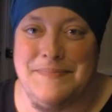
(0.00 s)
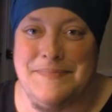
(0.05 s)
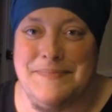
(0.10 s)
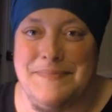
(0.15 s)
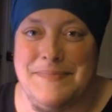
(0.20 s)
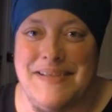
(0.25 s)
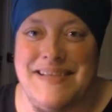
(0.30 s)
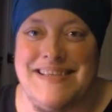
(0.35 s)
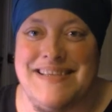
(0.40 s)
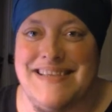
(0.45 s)

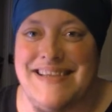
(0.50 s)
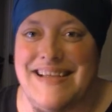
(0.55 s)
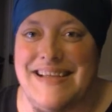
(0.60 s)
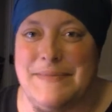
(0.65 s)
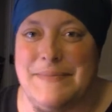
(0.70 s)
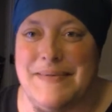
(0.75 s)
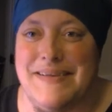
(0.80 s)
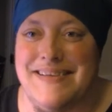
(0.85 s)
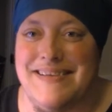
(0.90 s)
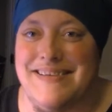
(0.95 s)
please hit the like
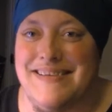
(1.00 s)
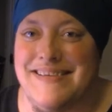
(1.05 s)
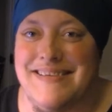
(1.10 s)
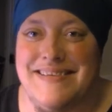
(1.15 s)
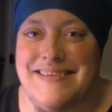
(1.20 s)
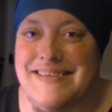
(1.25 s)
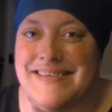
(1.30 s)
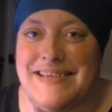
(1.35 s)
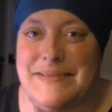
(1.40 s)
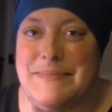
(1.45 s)
button
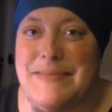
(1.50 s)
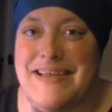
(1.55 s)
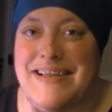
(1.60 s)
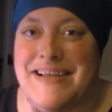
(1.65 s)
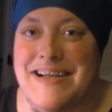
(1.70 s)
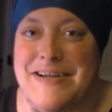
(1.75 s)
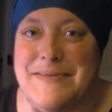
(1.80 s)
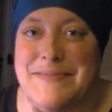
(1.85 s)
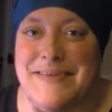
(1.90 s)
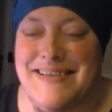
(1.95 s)
and leave me a
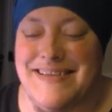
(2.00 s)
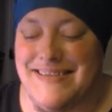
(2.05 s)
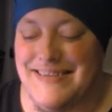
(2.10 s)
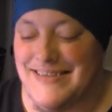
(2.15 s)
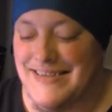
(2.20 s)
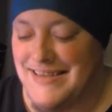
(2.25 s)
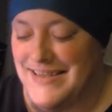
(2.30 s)
comment.